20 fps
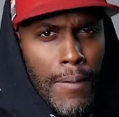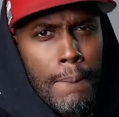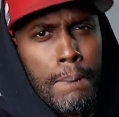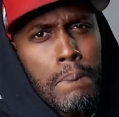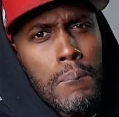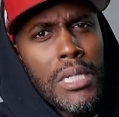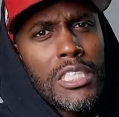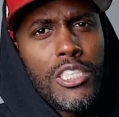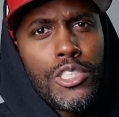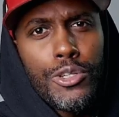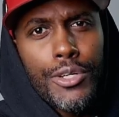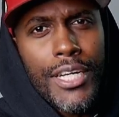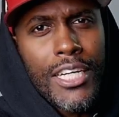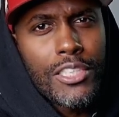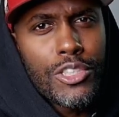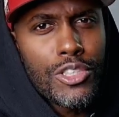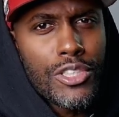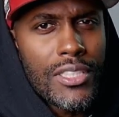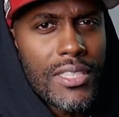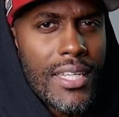but you're
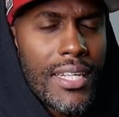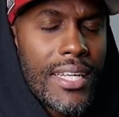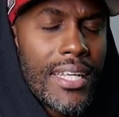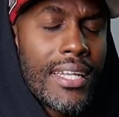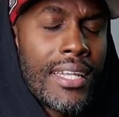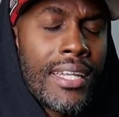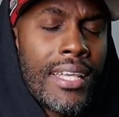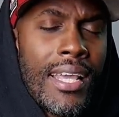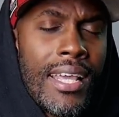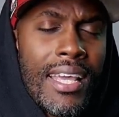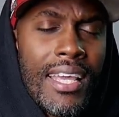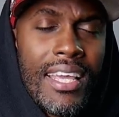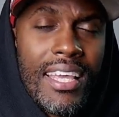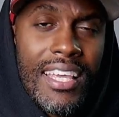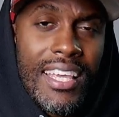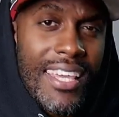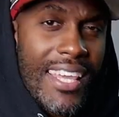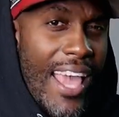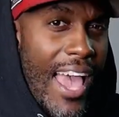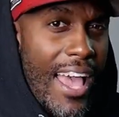interested in
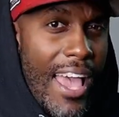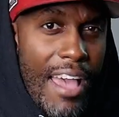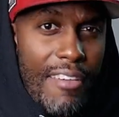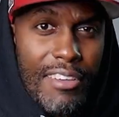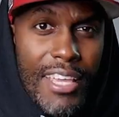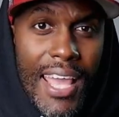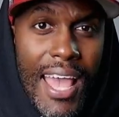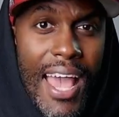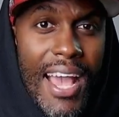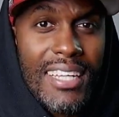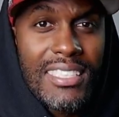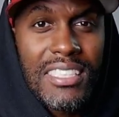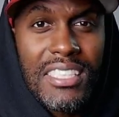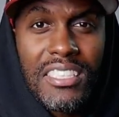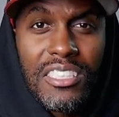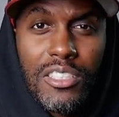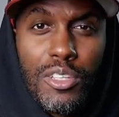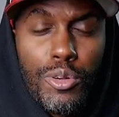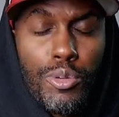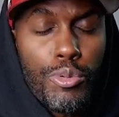having
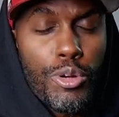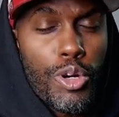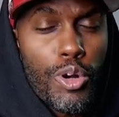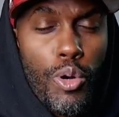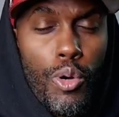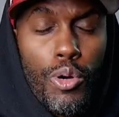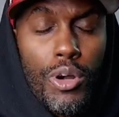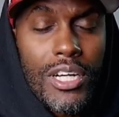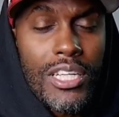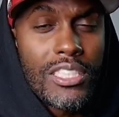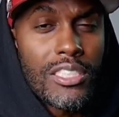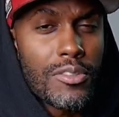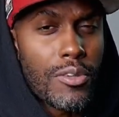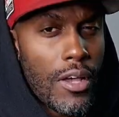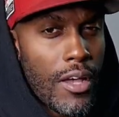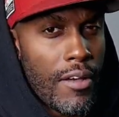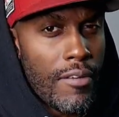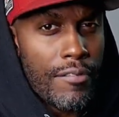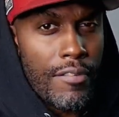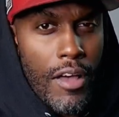access to the recordings
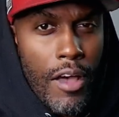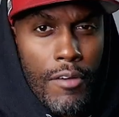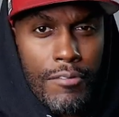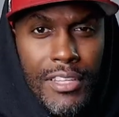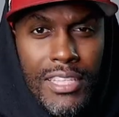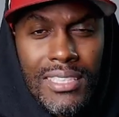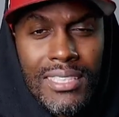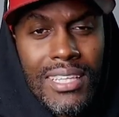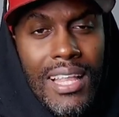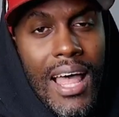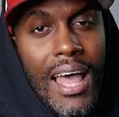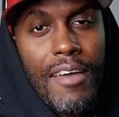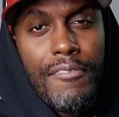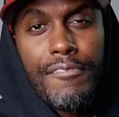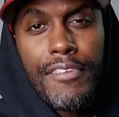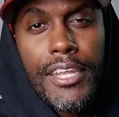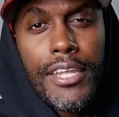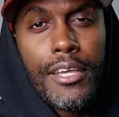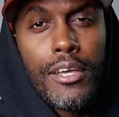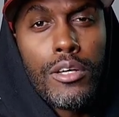of, of these live
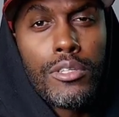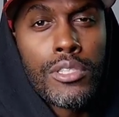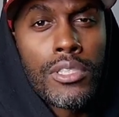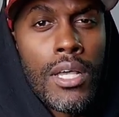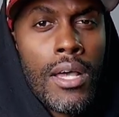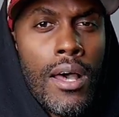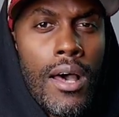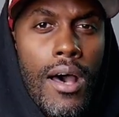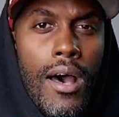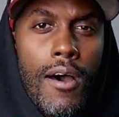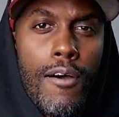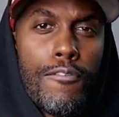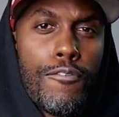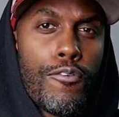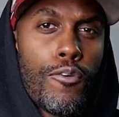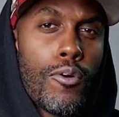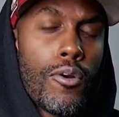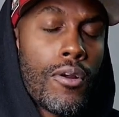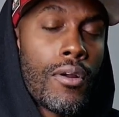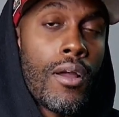videos uh,
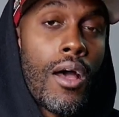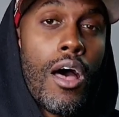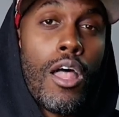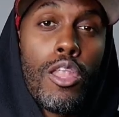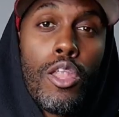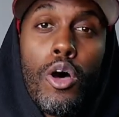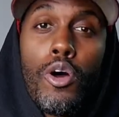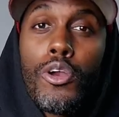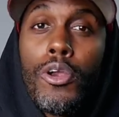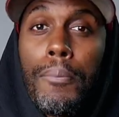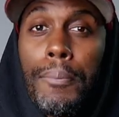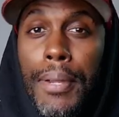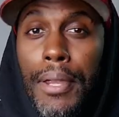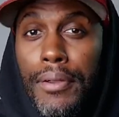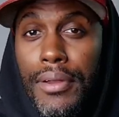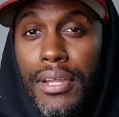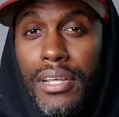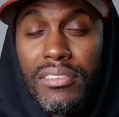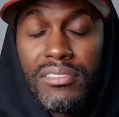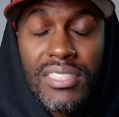for a longer
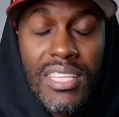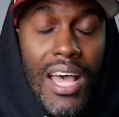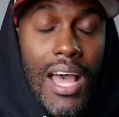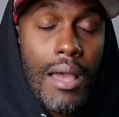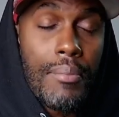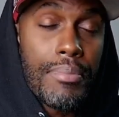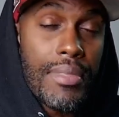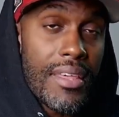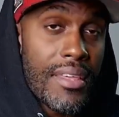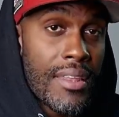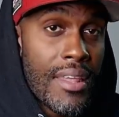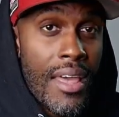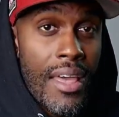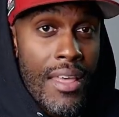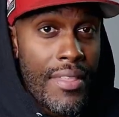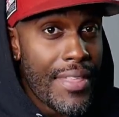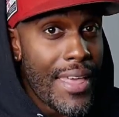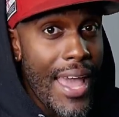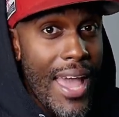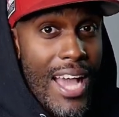period of time than
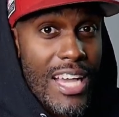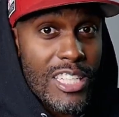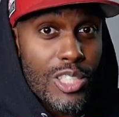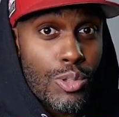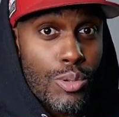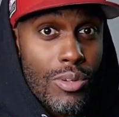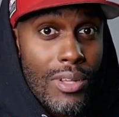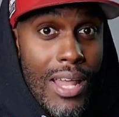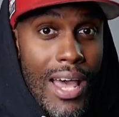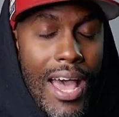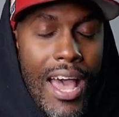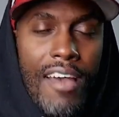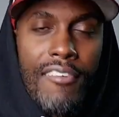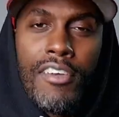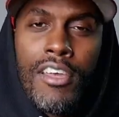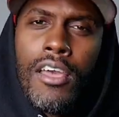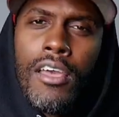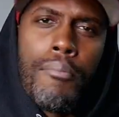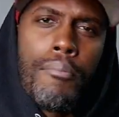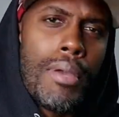the actual live,
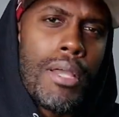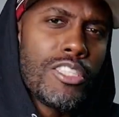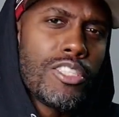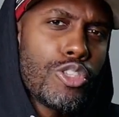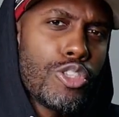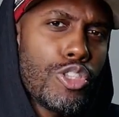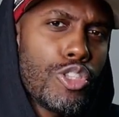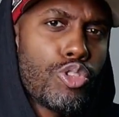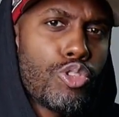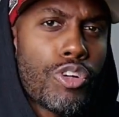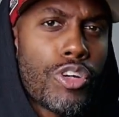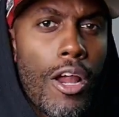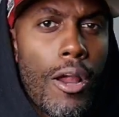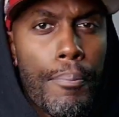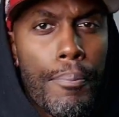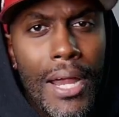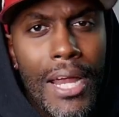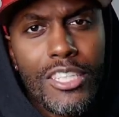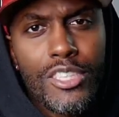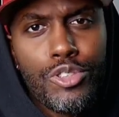make sure you join our
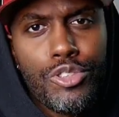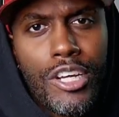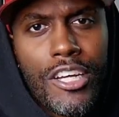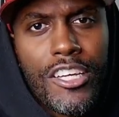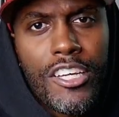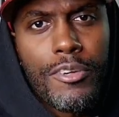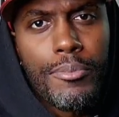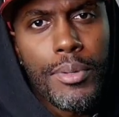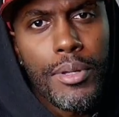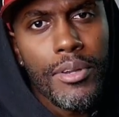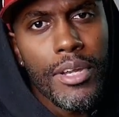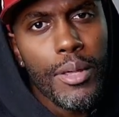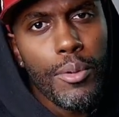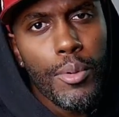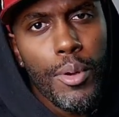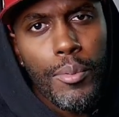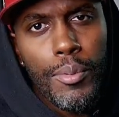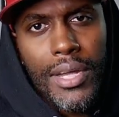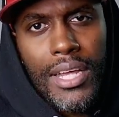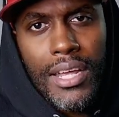Patreon community
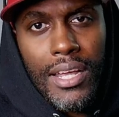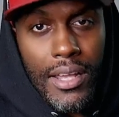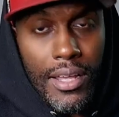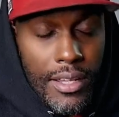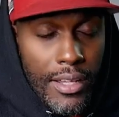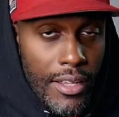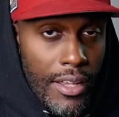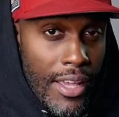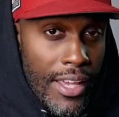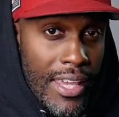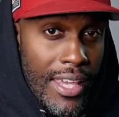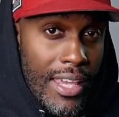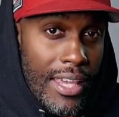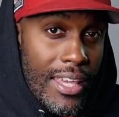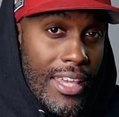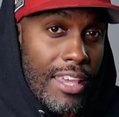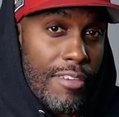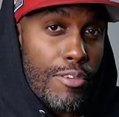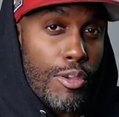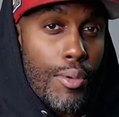where we again
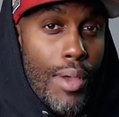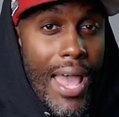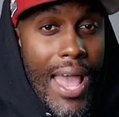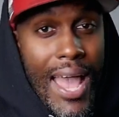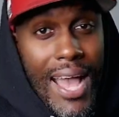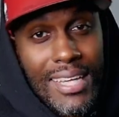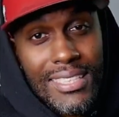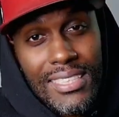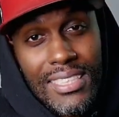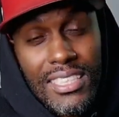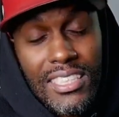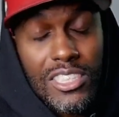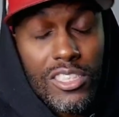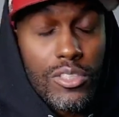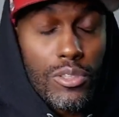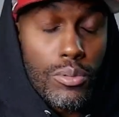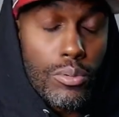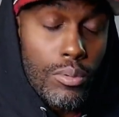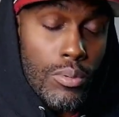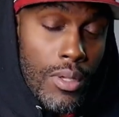give you access
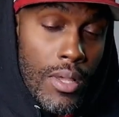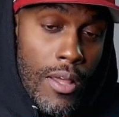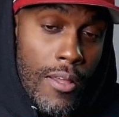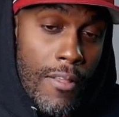to